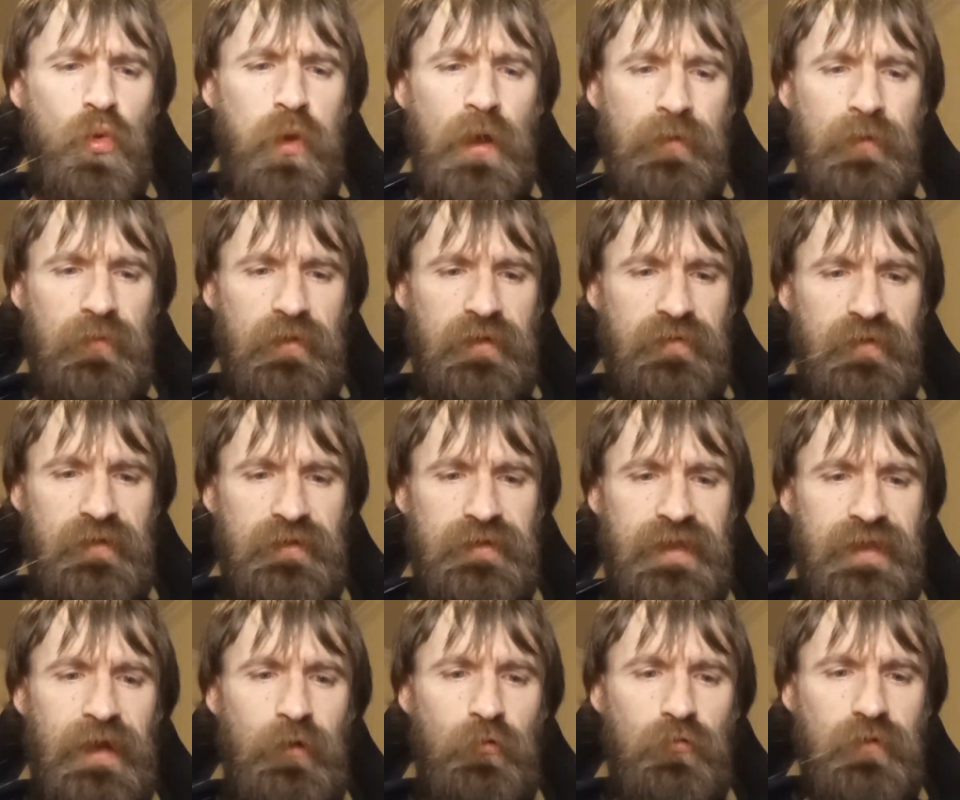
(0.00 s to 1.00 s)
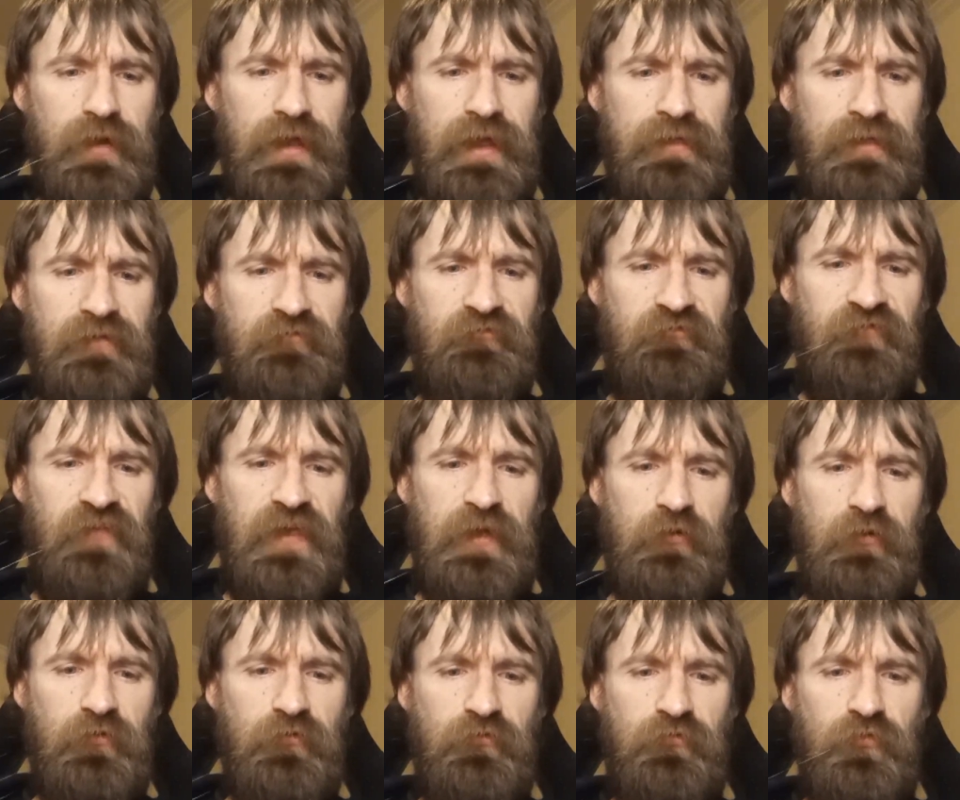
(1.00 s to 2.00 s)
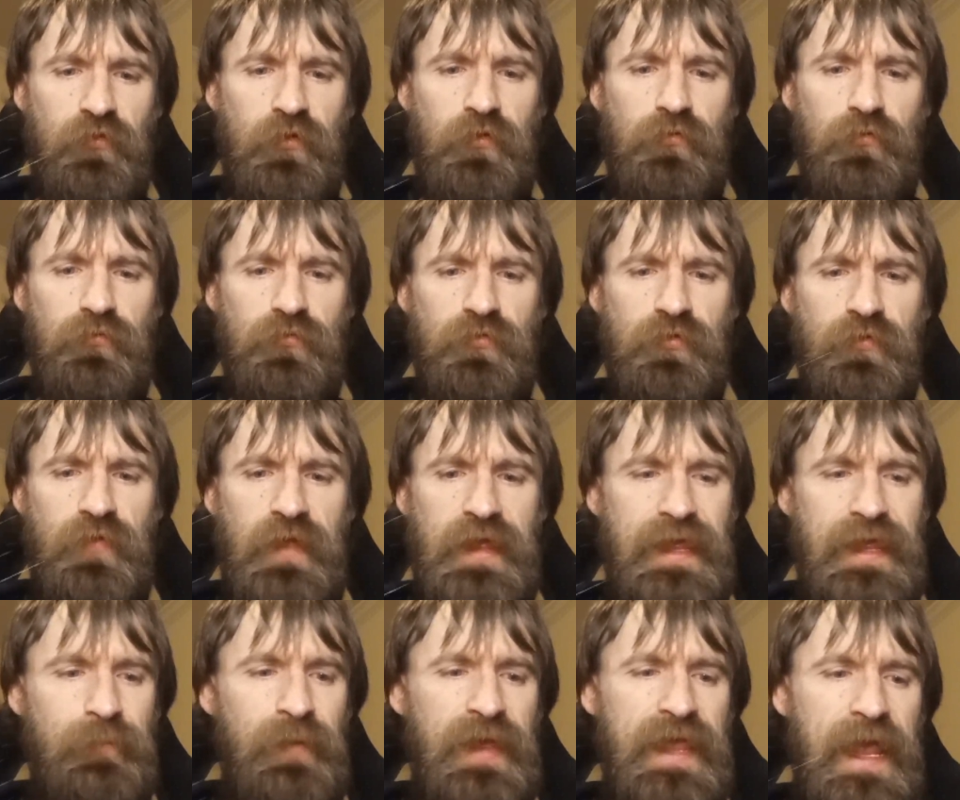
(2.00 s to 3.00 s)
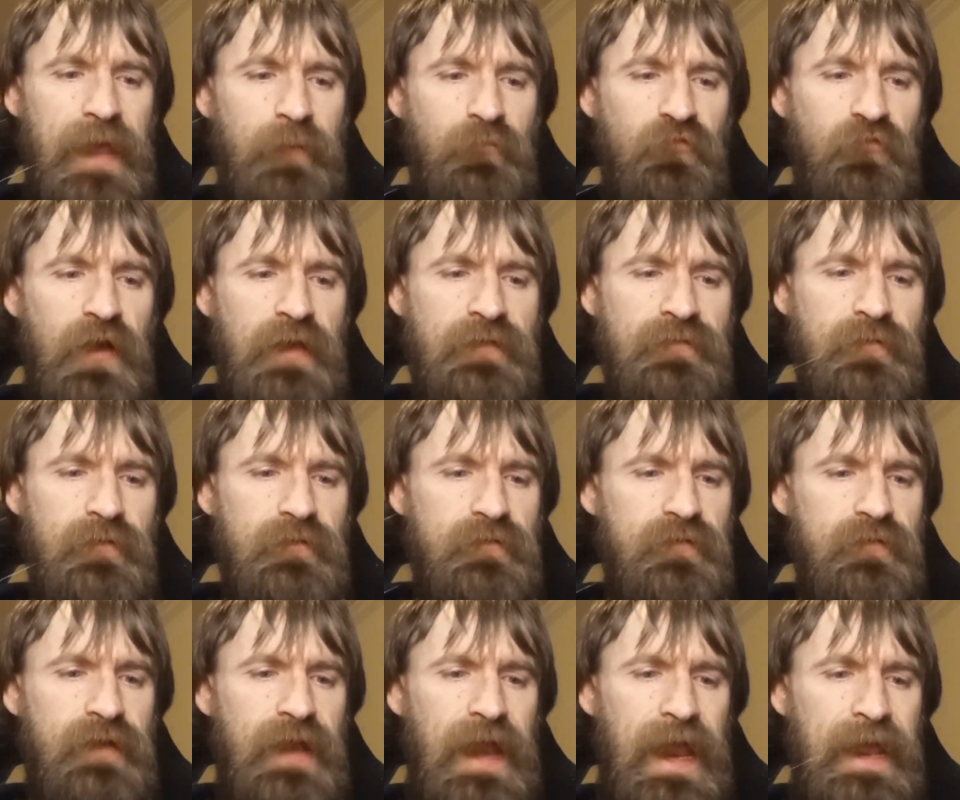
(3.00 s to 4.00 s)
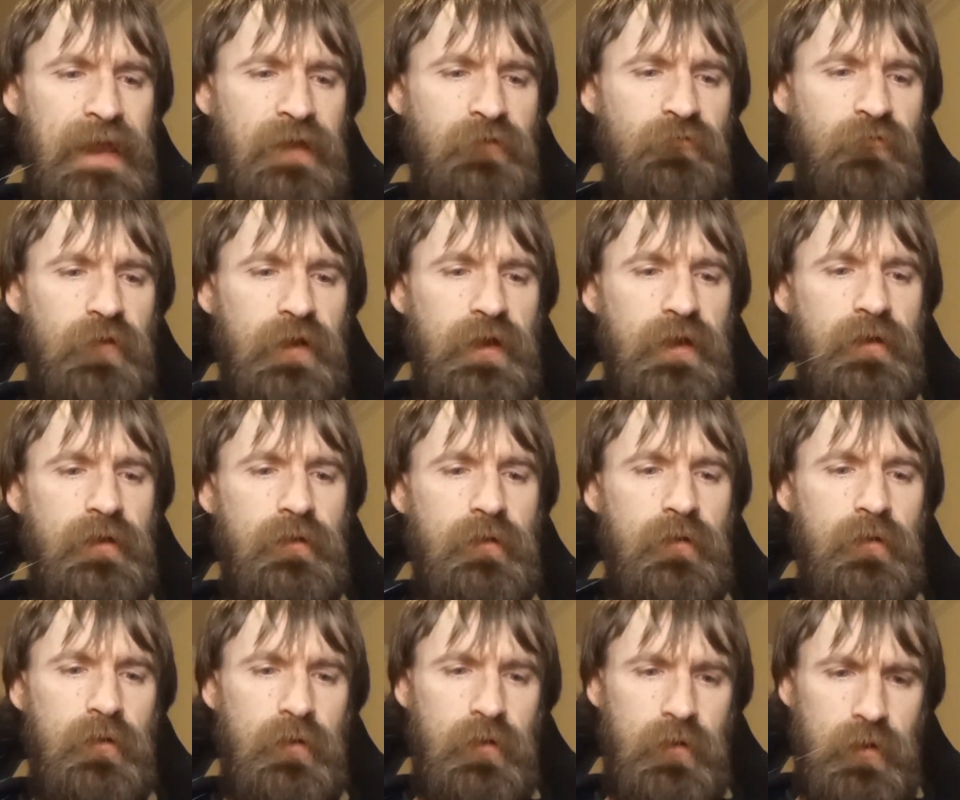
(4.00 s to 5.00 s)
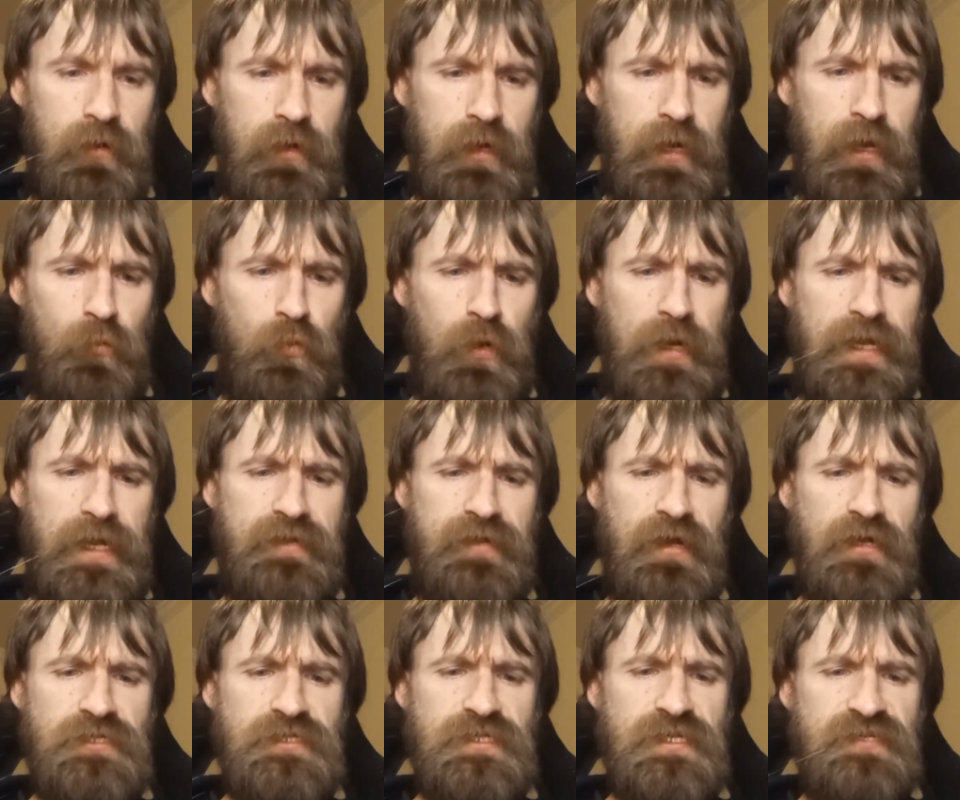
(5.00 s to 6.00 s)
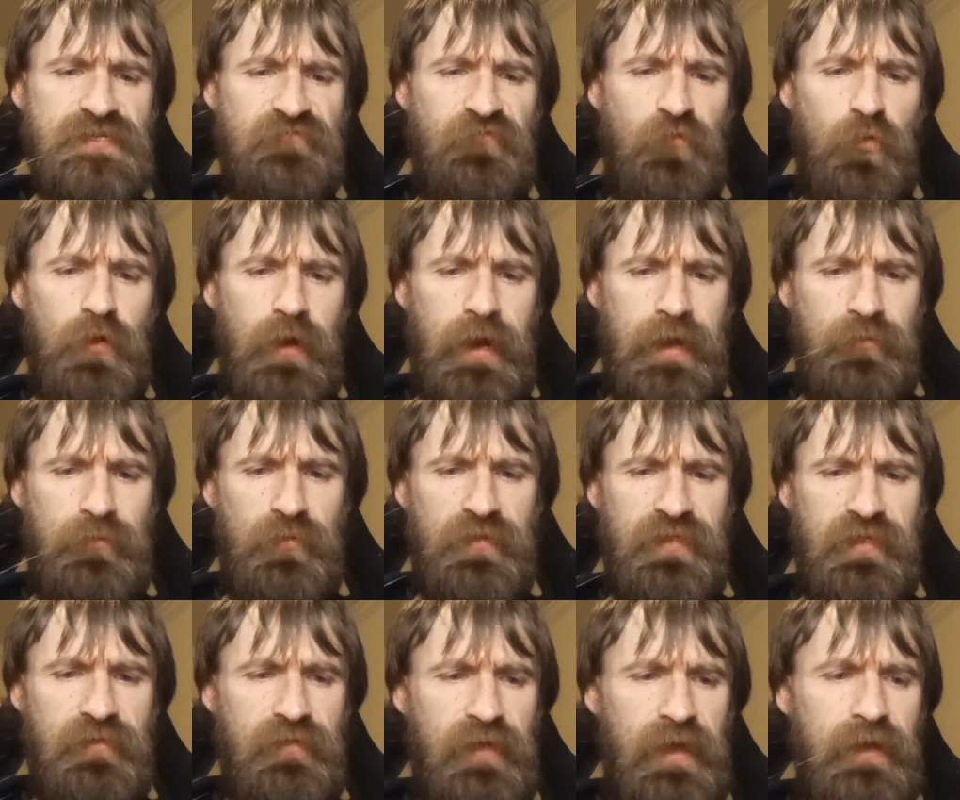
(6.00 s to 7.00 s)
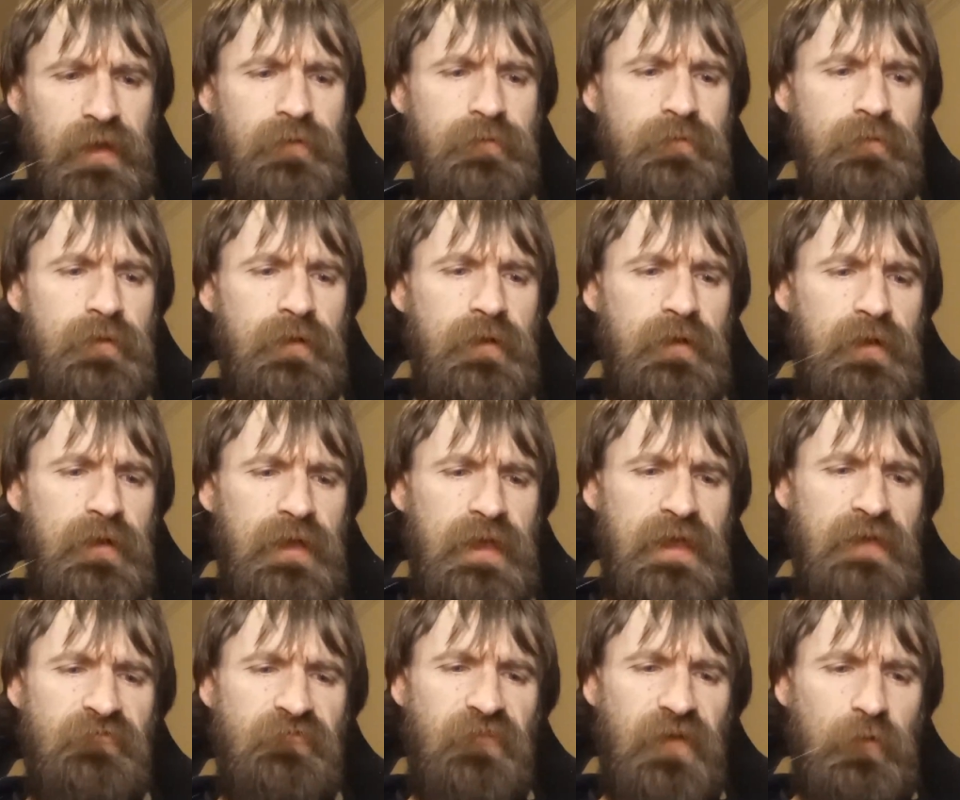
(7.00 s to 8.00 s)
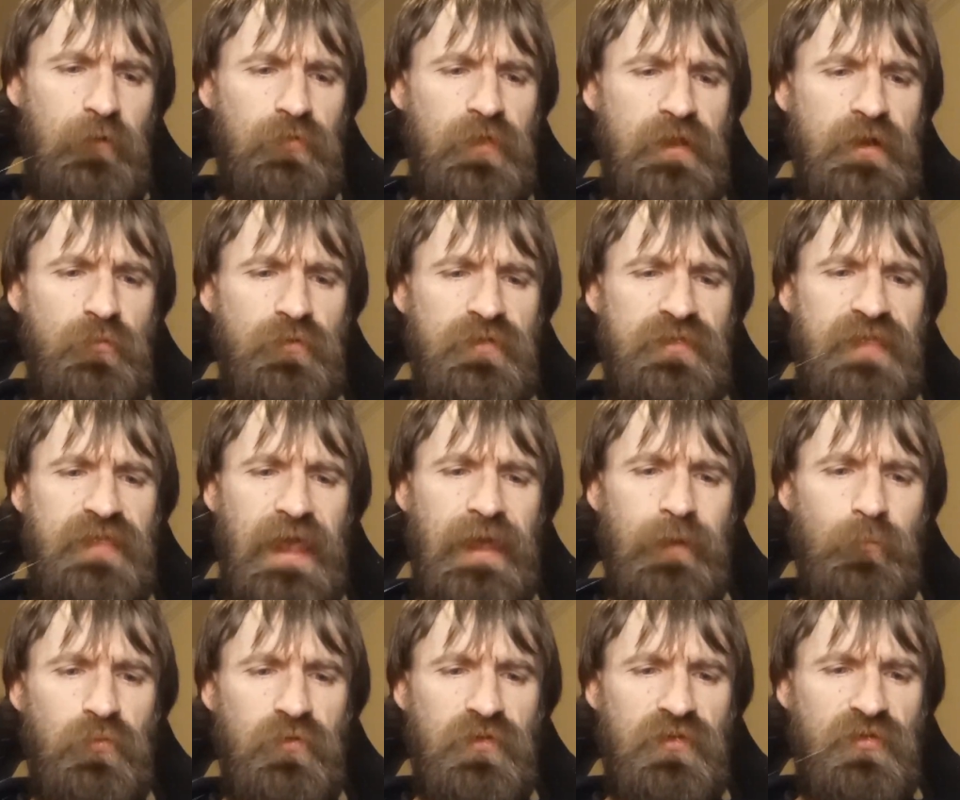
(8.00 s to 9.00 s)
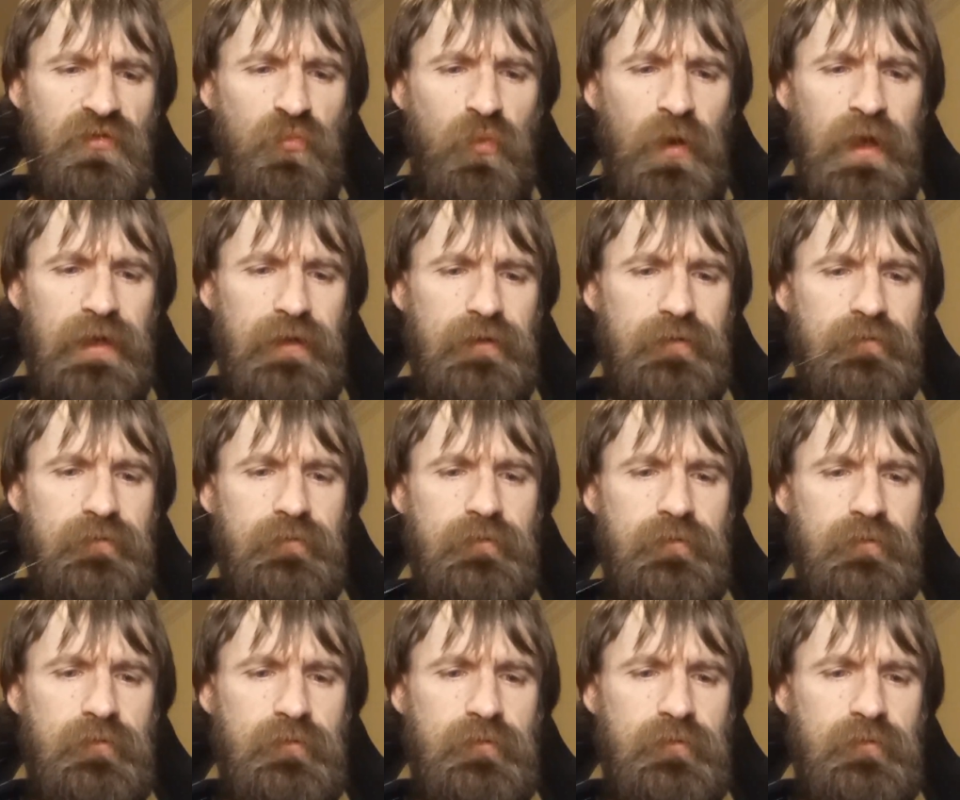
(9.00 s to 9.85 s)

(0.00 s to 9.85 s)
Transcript: Quickly, the doubt and the fear grew so that he became restless and angry, and when he touched his forehead with his hand, he found that it was damp with sweat.